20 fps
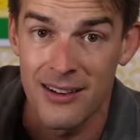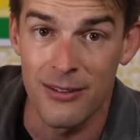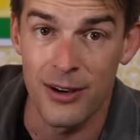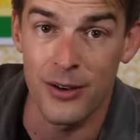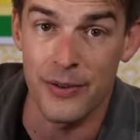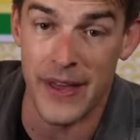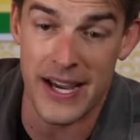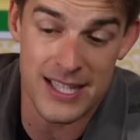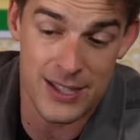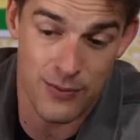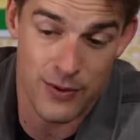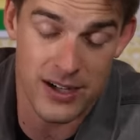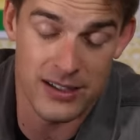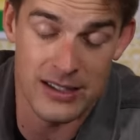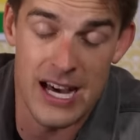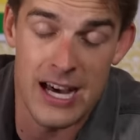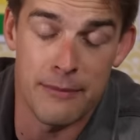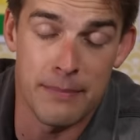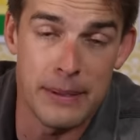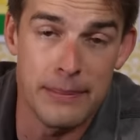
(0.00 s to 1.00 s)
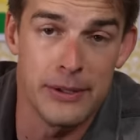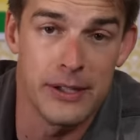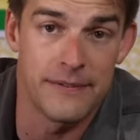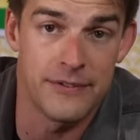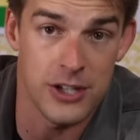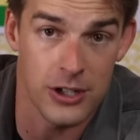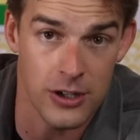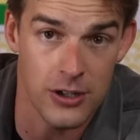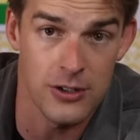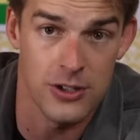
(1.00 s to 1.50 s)
well, that's what a lot of people have
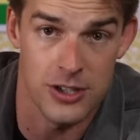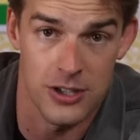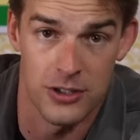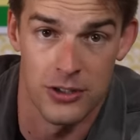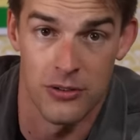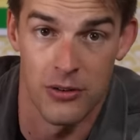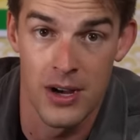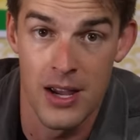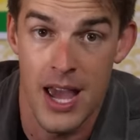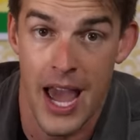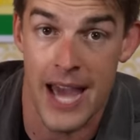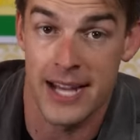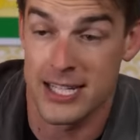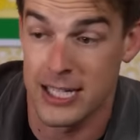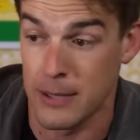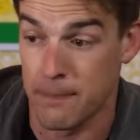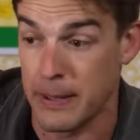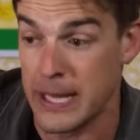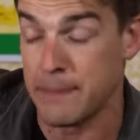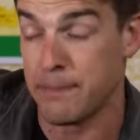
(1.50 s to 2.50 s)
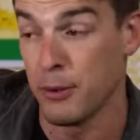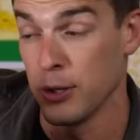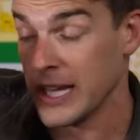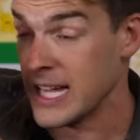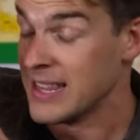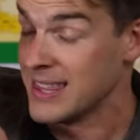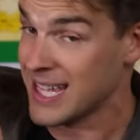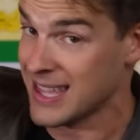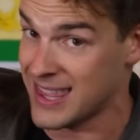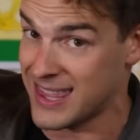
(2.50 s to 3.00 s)
turned to. And to the people
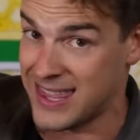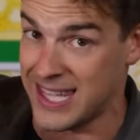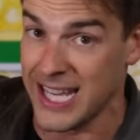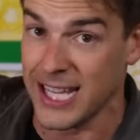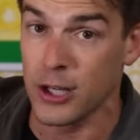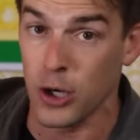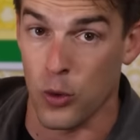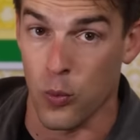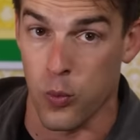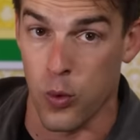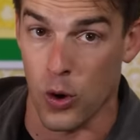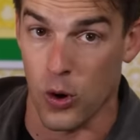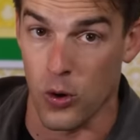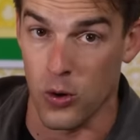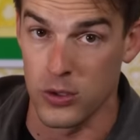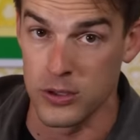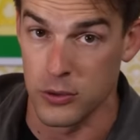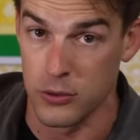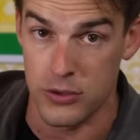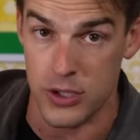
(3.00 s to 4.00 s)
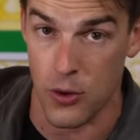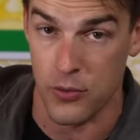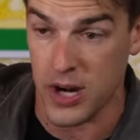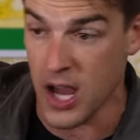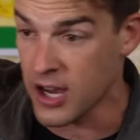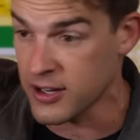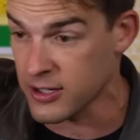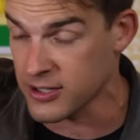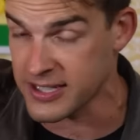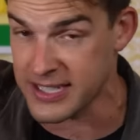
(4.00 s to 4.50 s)
in the theater world who don't
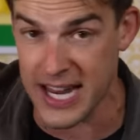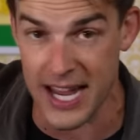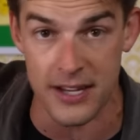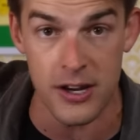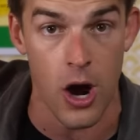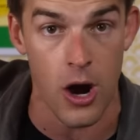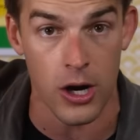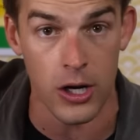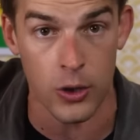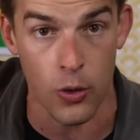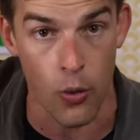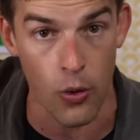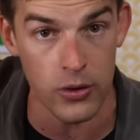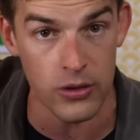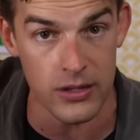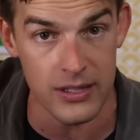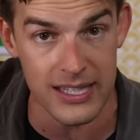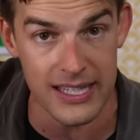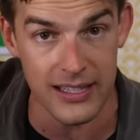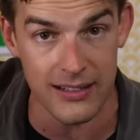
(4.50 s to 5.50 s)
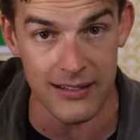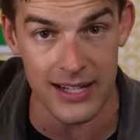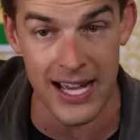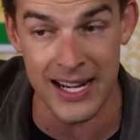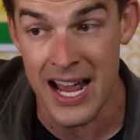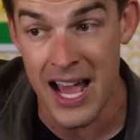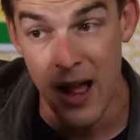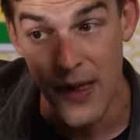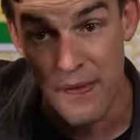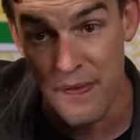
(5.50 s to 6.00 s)
understand our corner of the
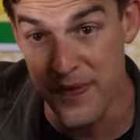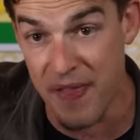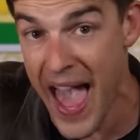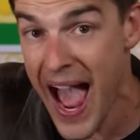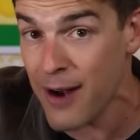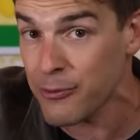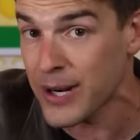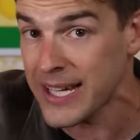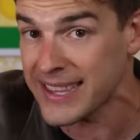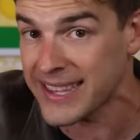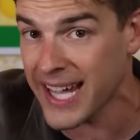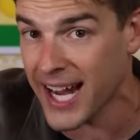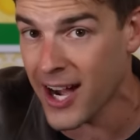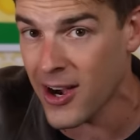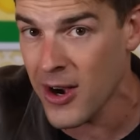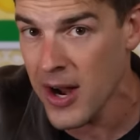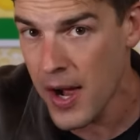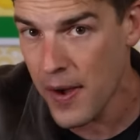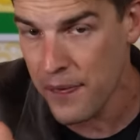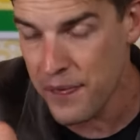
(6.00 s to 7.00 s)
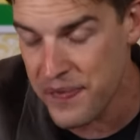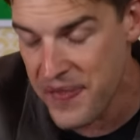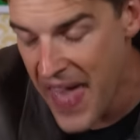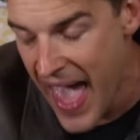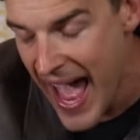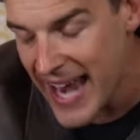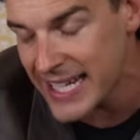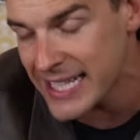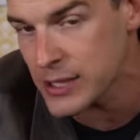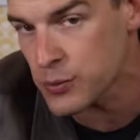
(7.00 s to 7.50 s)
internet, that right there,
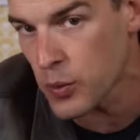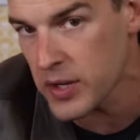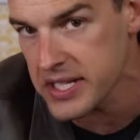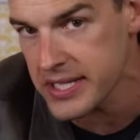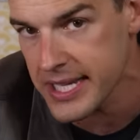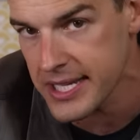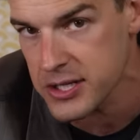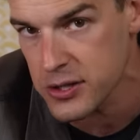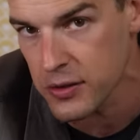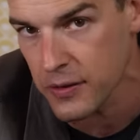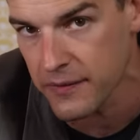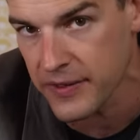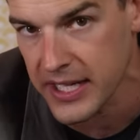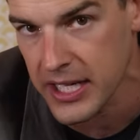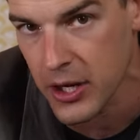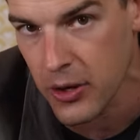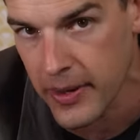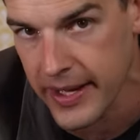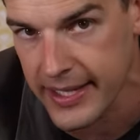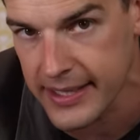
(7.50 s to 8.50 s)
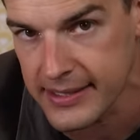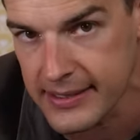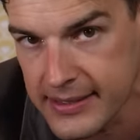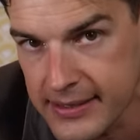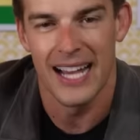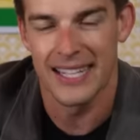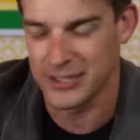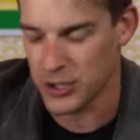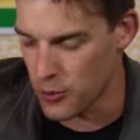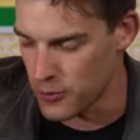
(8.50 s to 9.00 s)
that is what digital video
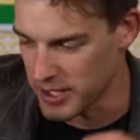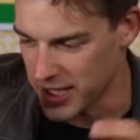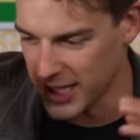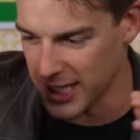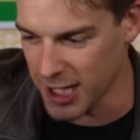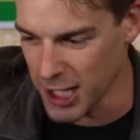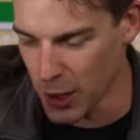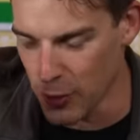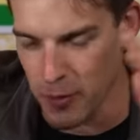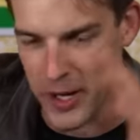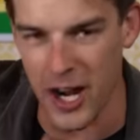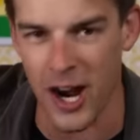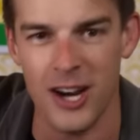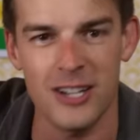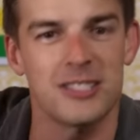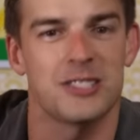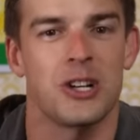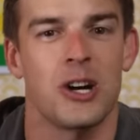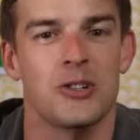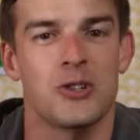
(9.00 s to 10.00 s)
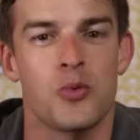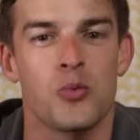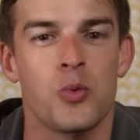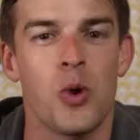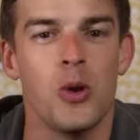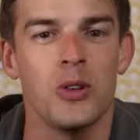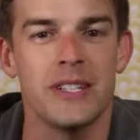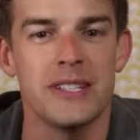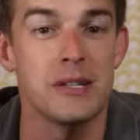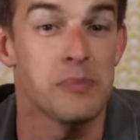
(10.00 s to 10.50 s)
is. And so here we are starting to
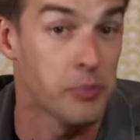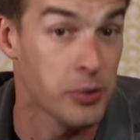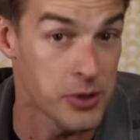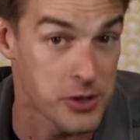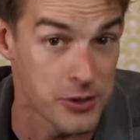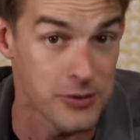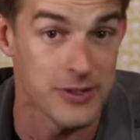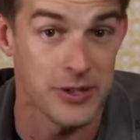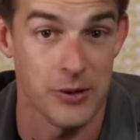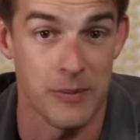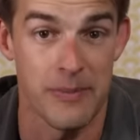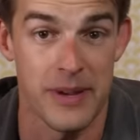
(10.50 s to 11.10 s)
roll into producer